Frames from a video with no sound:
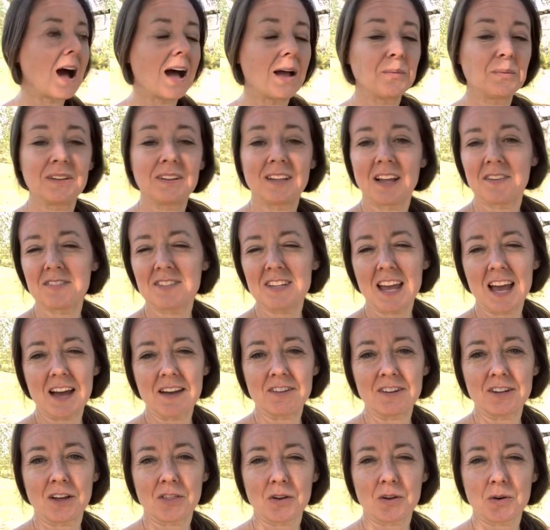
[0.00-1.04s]
I would love to have
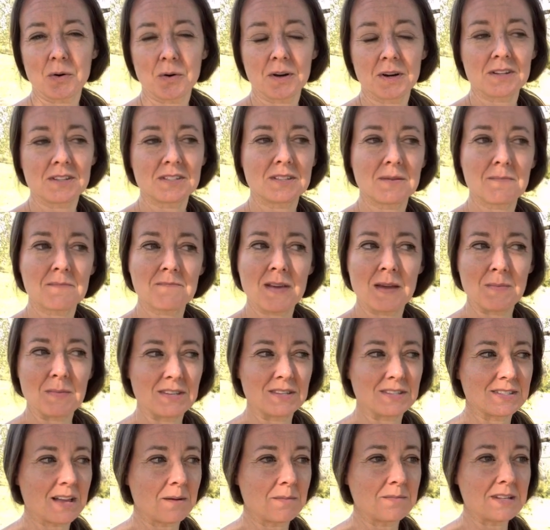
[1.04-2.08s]
another horse maybe
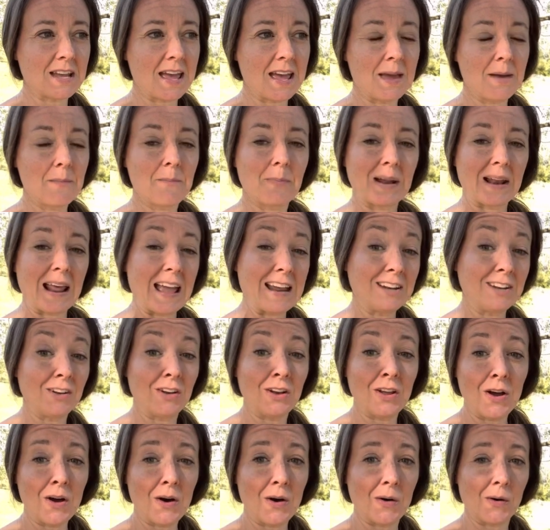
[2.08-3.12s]
someday, but I
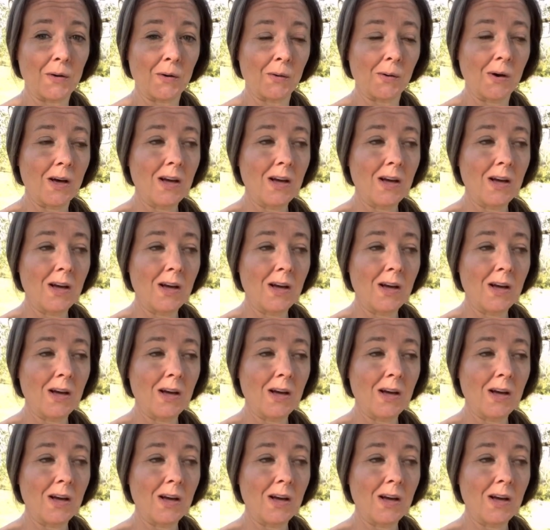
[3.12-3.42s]
know